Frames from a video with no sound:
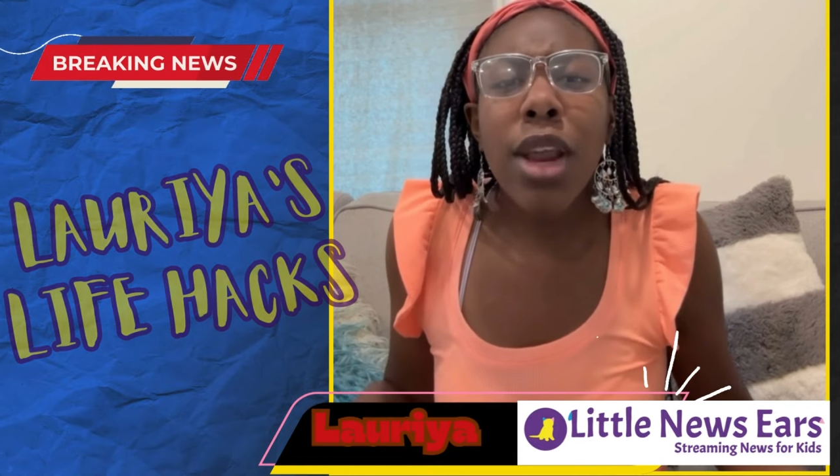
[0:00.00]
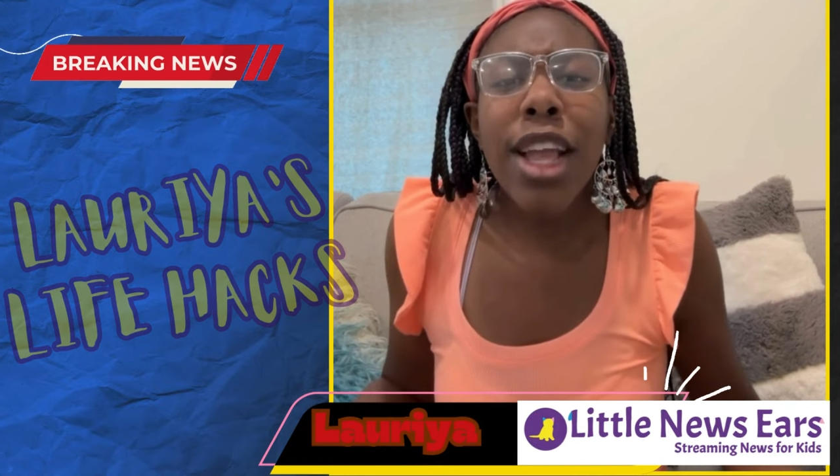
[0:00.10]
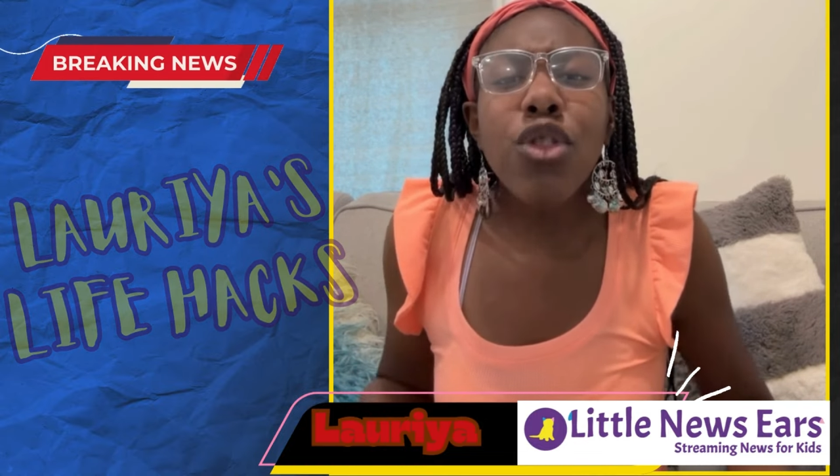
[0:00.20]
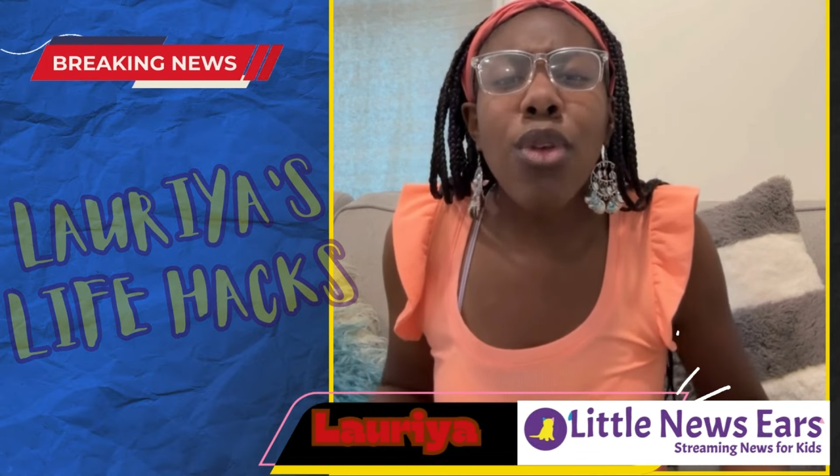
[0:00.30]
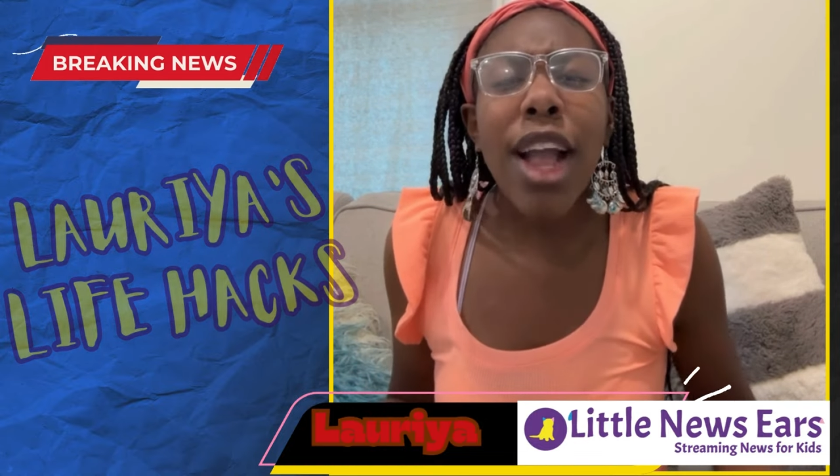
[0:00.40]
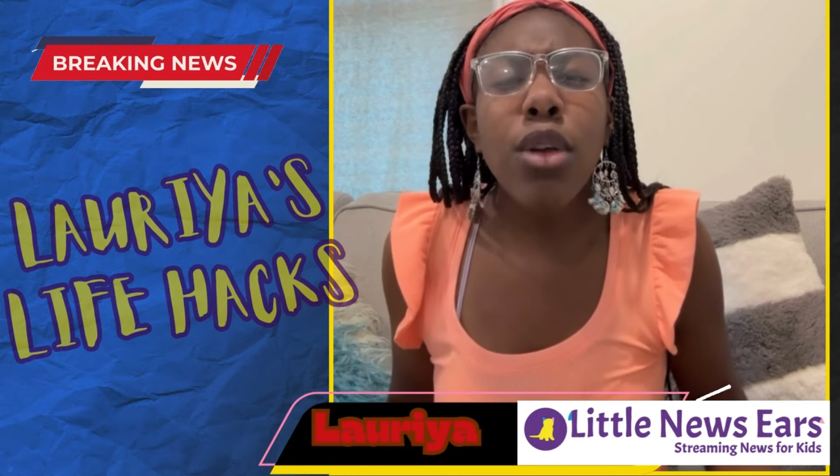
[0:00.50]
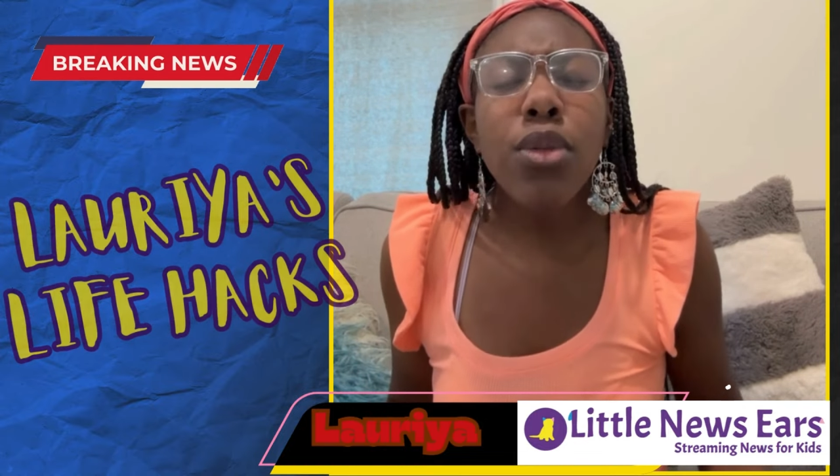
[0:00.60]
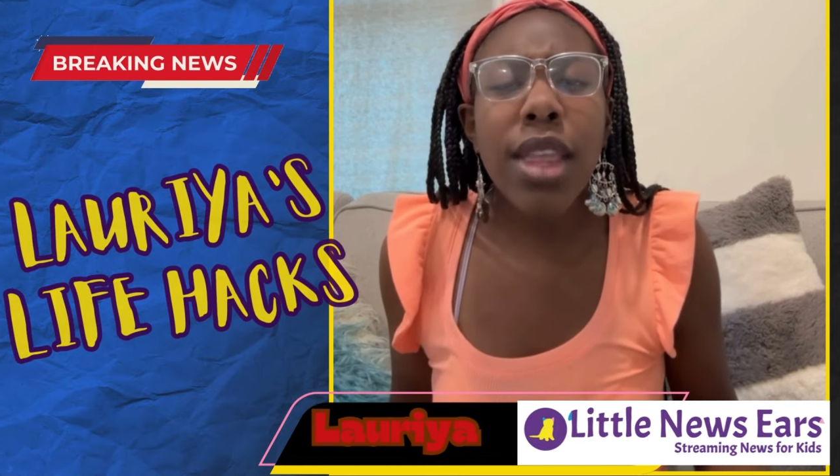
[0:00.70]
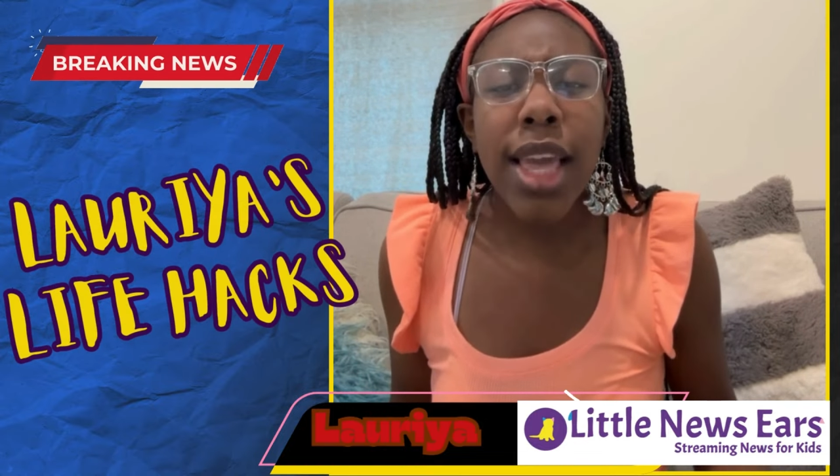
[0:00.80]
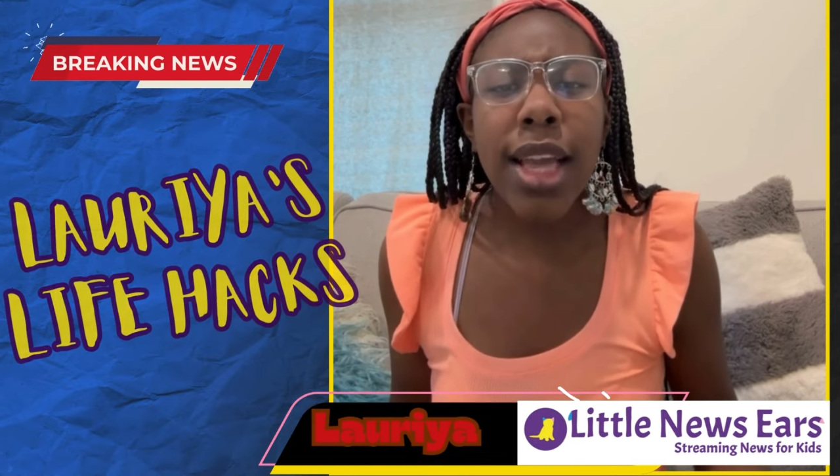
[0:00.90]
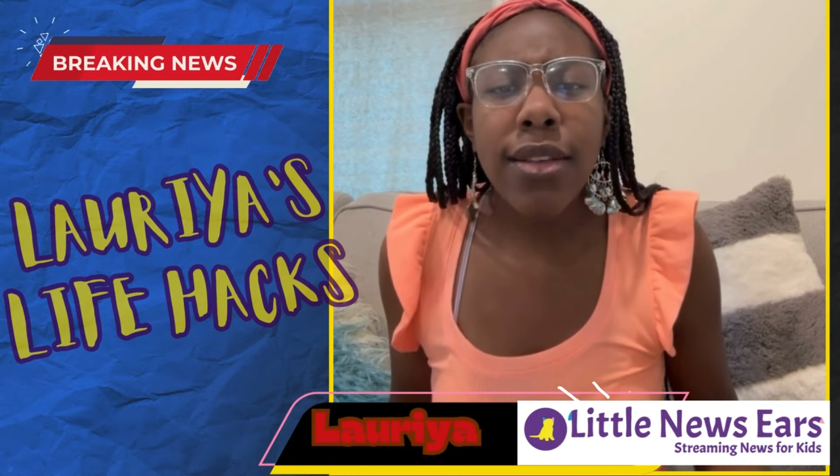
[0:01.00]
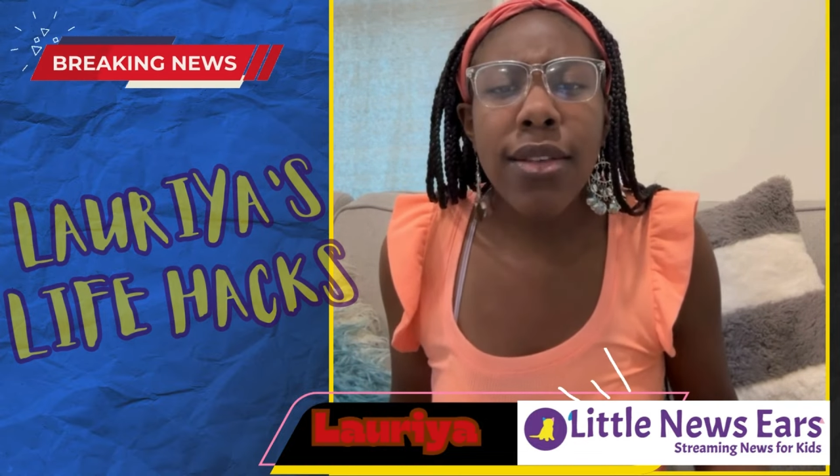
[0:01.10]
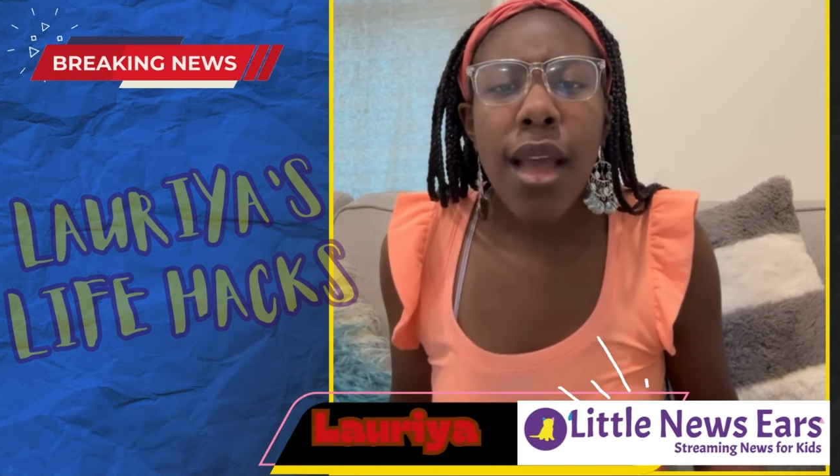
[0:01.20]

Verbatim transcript: and try new things.